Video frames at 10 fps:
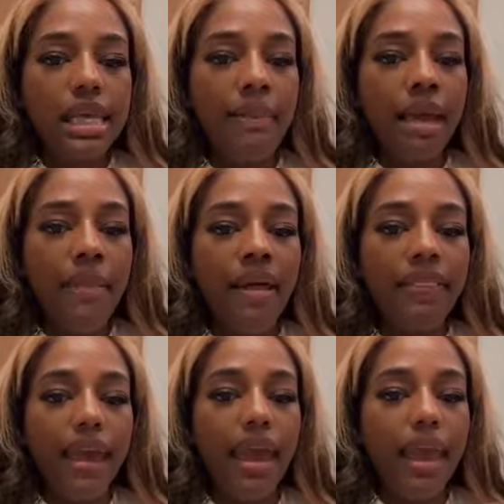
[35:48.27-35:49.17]
Tell me about
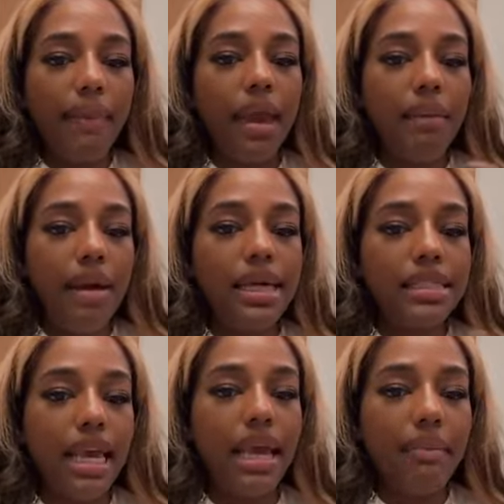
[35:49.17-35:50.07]
the hangman. Why
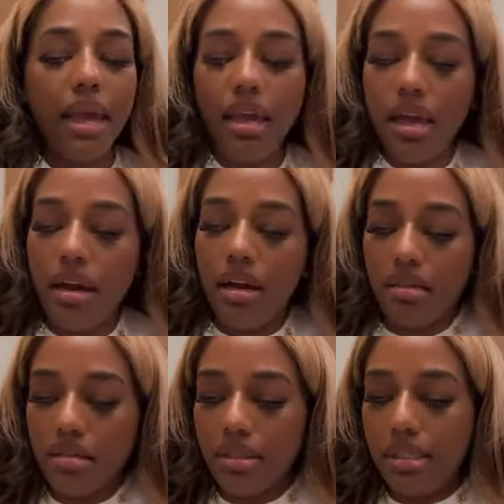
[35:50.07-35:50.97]
is the hangman here?